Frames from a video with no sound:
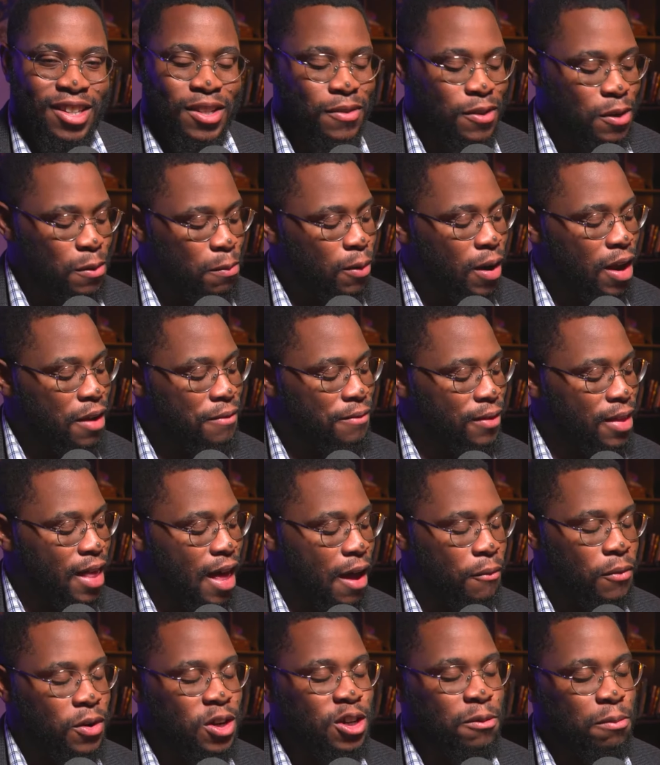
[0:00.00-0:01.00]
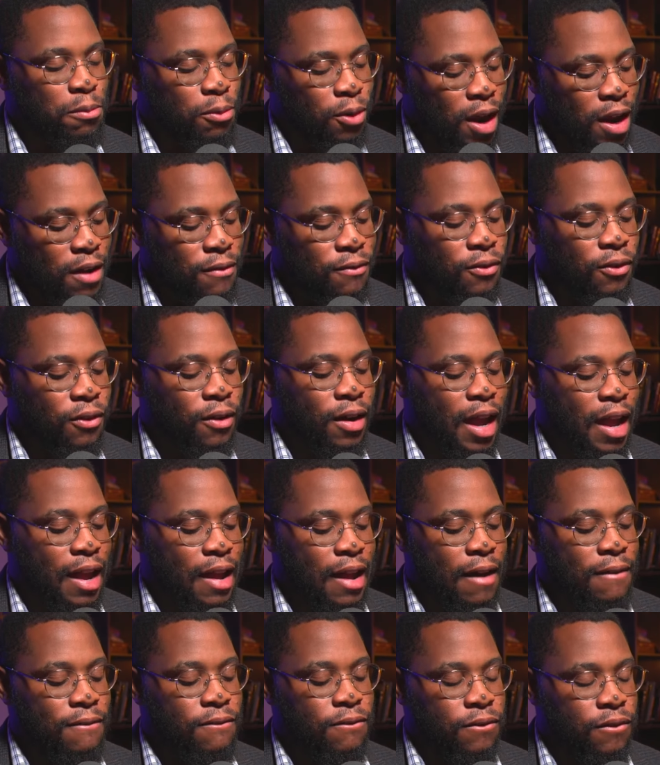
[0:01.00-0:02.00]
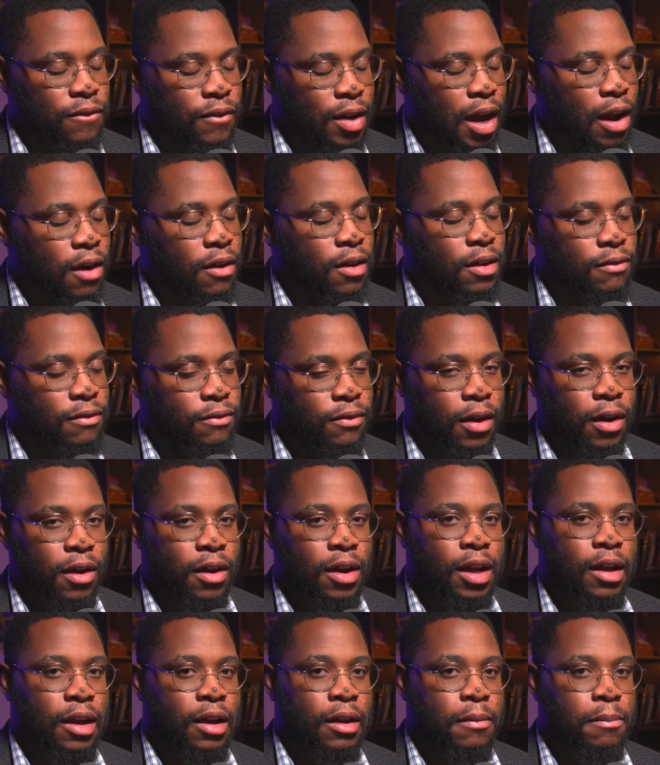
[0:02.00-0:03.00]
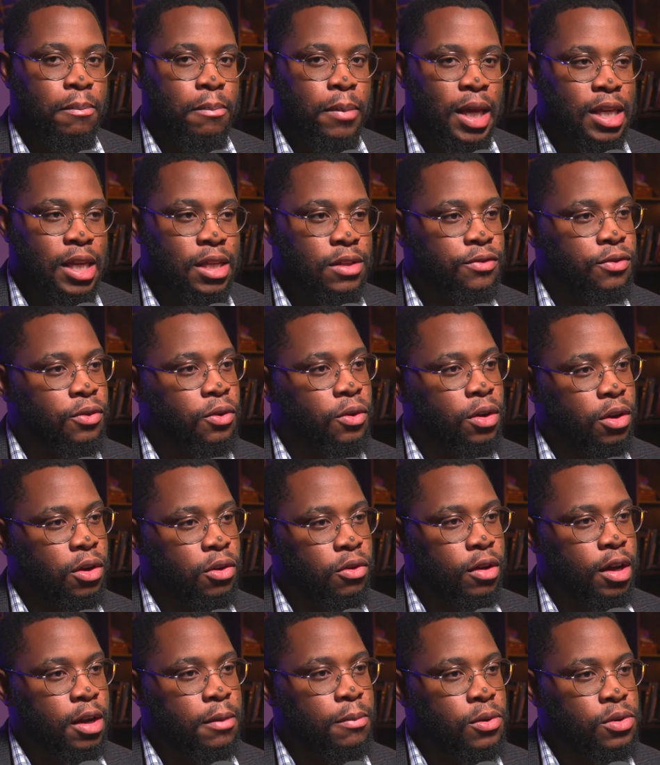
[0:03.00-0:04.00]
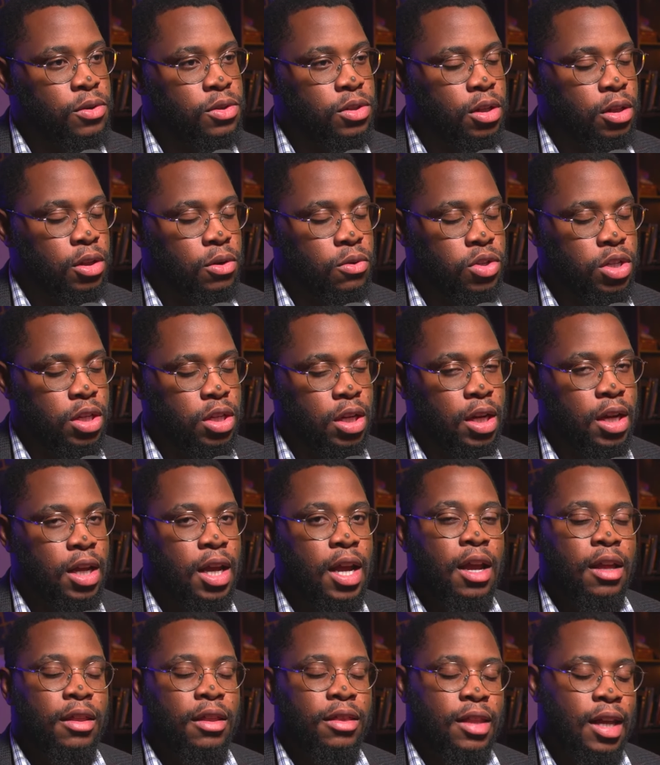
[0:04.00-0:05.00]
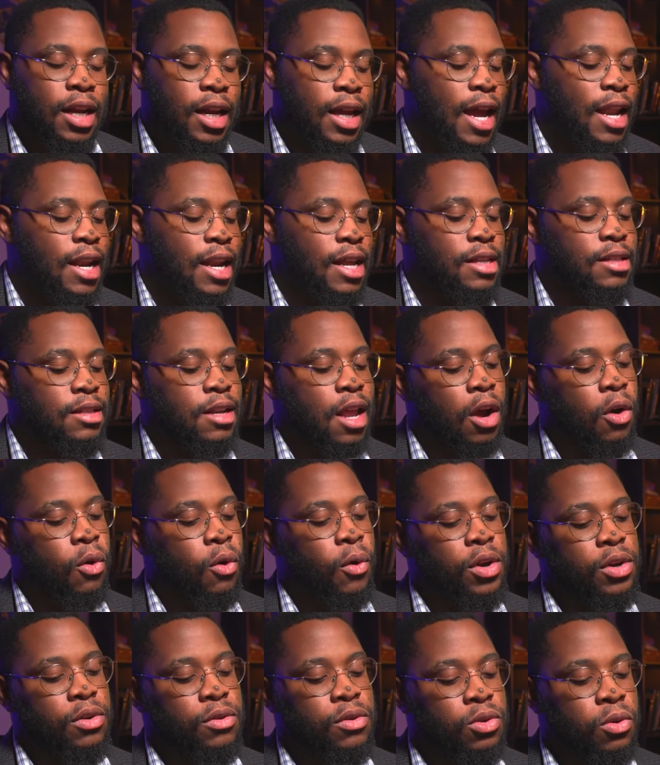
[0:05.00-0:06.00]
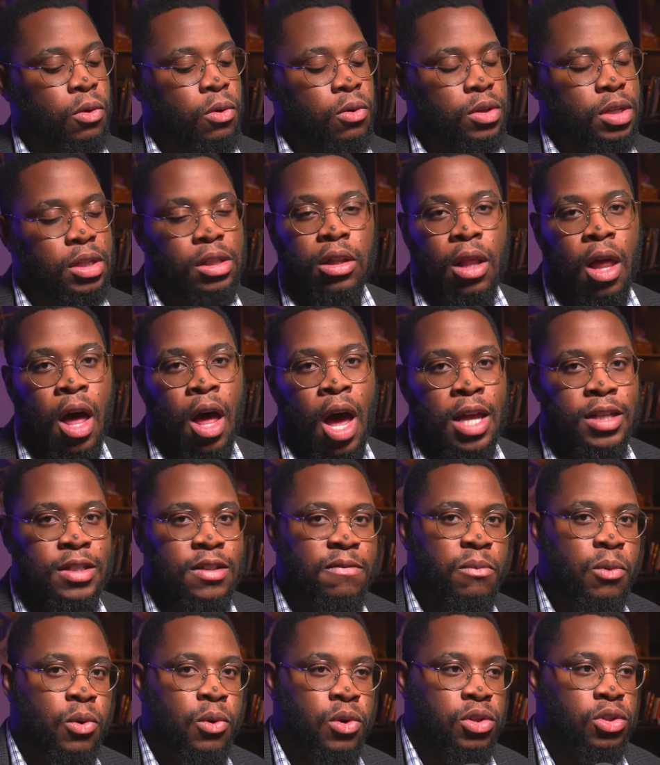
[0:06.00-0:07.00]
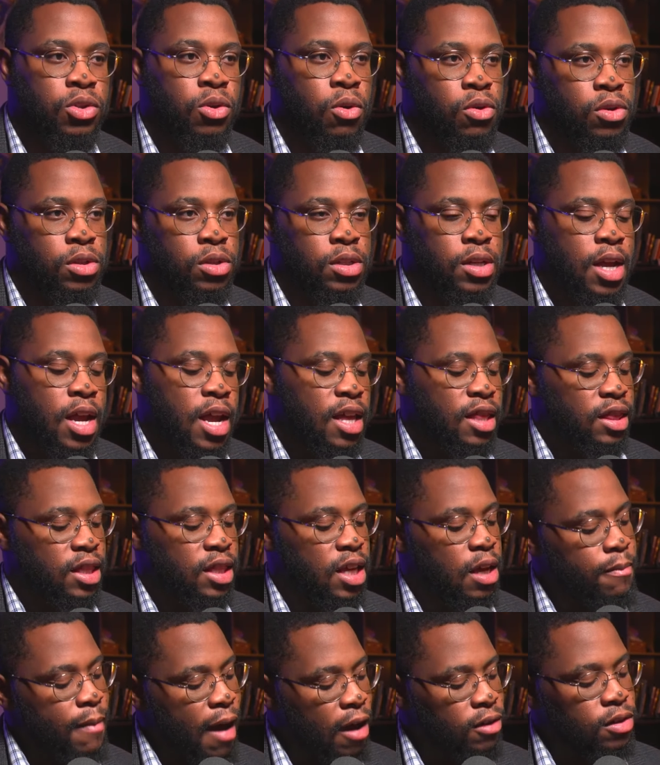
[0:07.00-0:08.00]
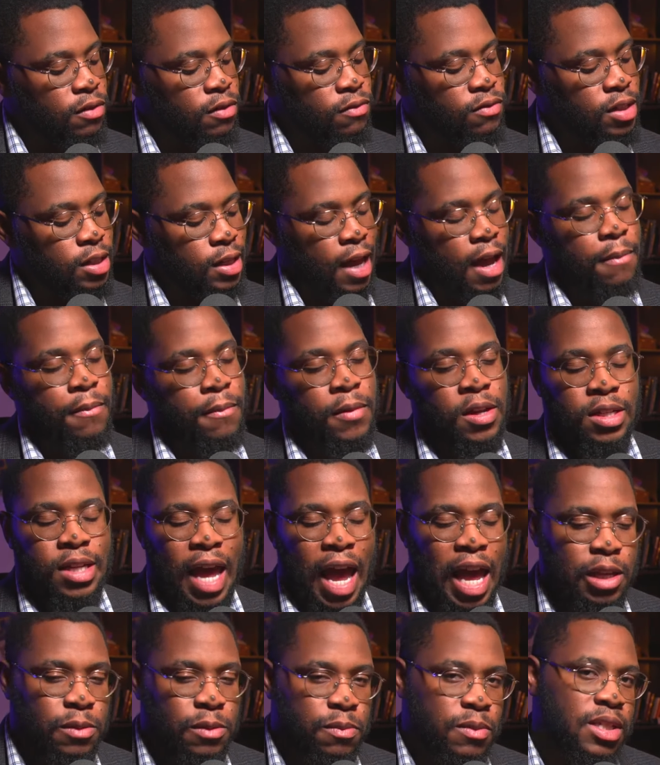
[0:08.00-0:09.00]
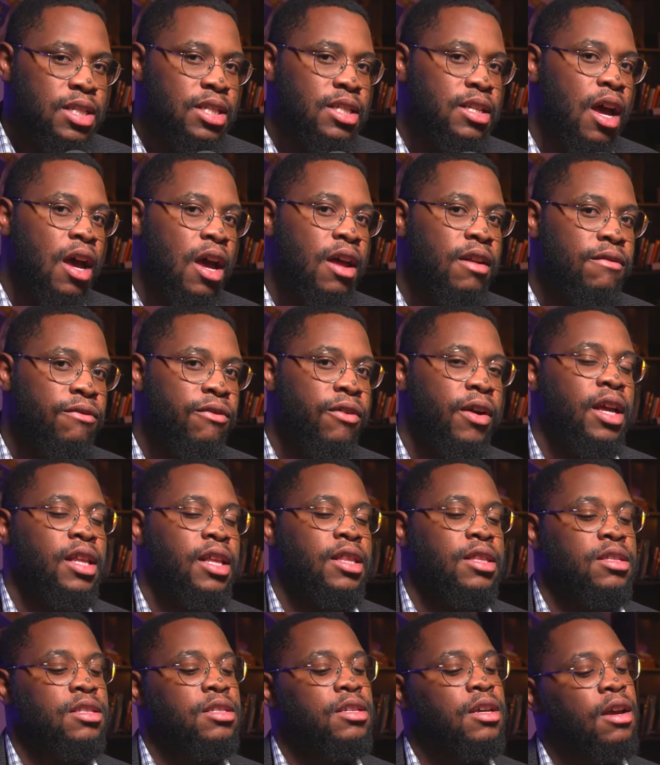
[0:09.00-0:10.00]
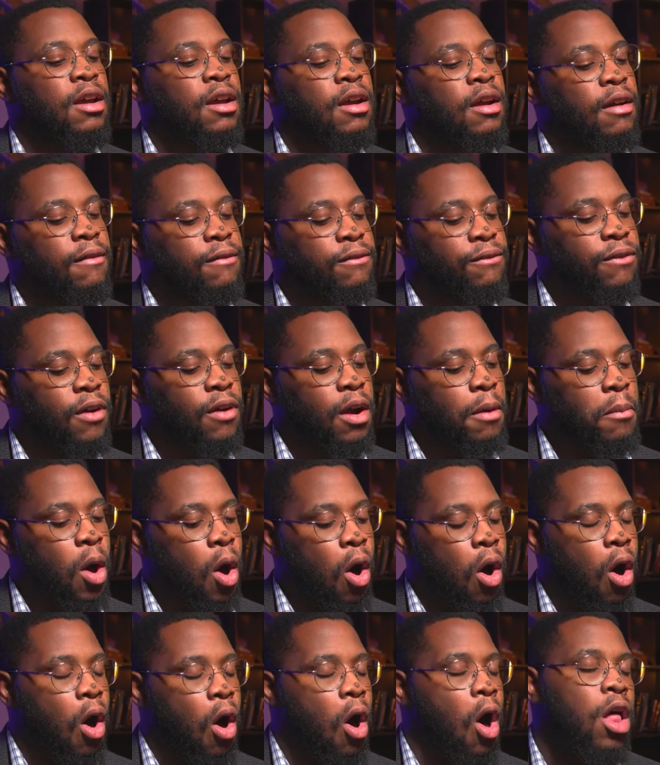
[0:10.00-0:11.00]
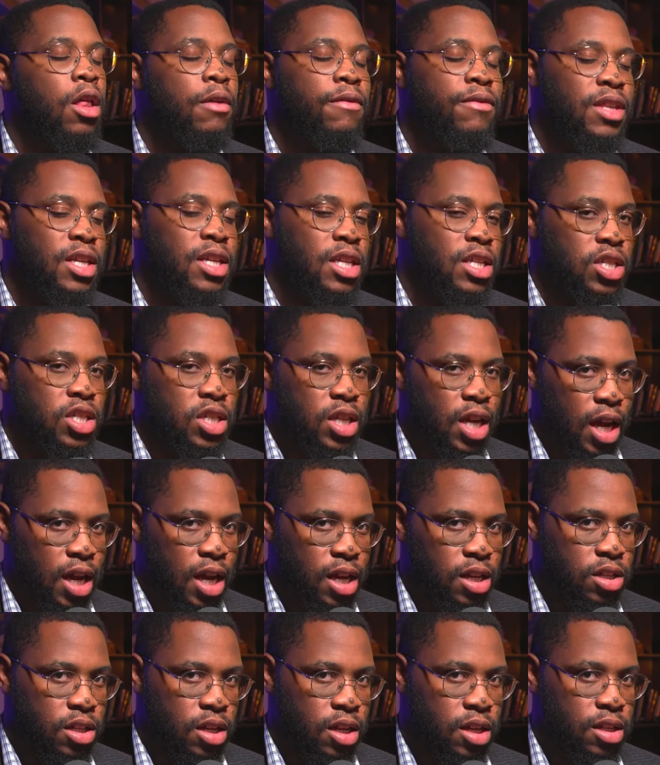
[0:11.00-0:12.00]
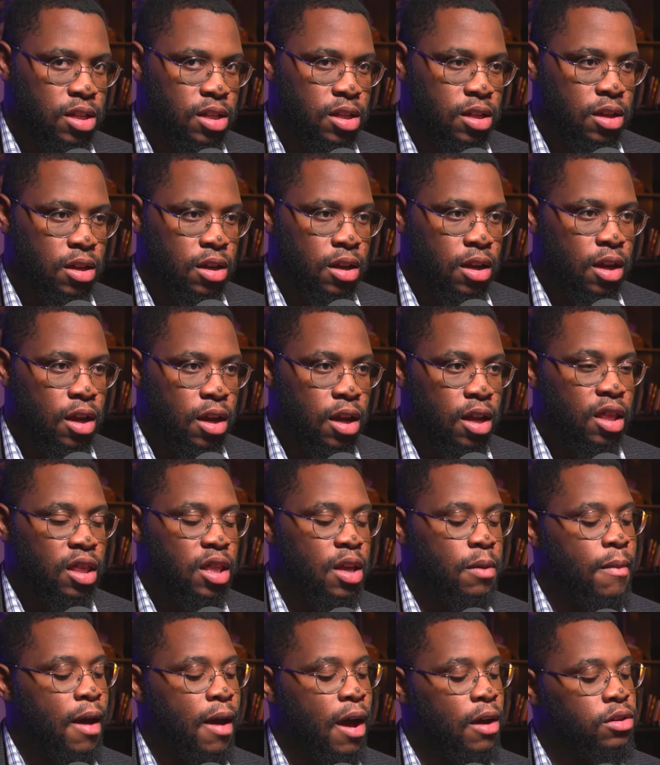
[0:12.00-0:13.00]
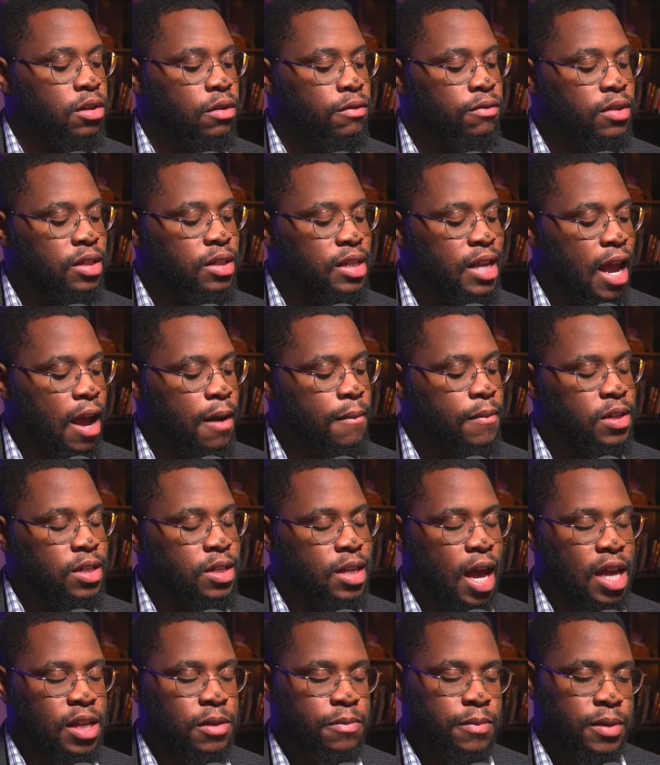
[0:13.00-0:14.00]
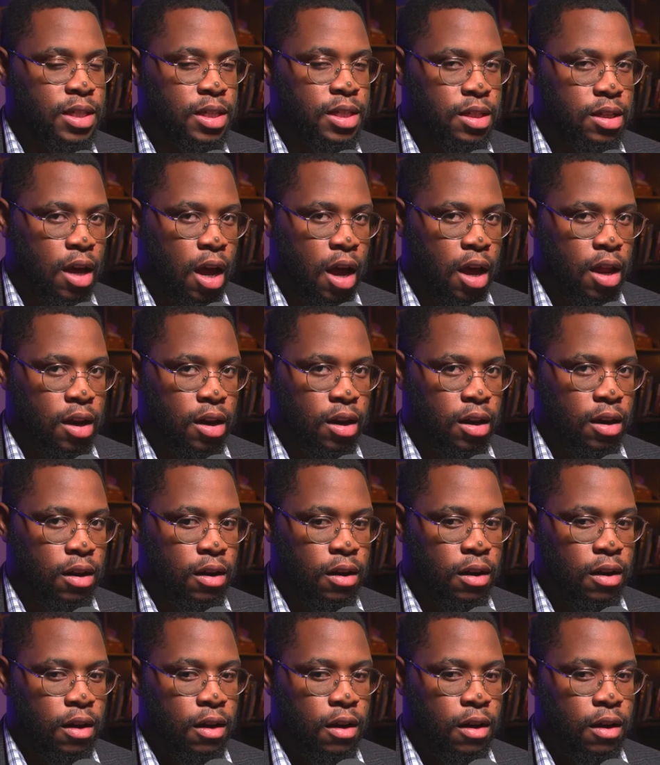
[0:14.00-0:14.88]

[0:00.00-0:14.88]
We should pray for that. We should pray for a very, very peaceful and agreeable solution that, again, is not going to result in the loss of more souls. The amount of damage that has been done, friends, from all of these changes, the amount of damage that has been done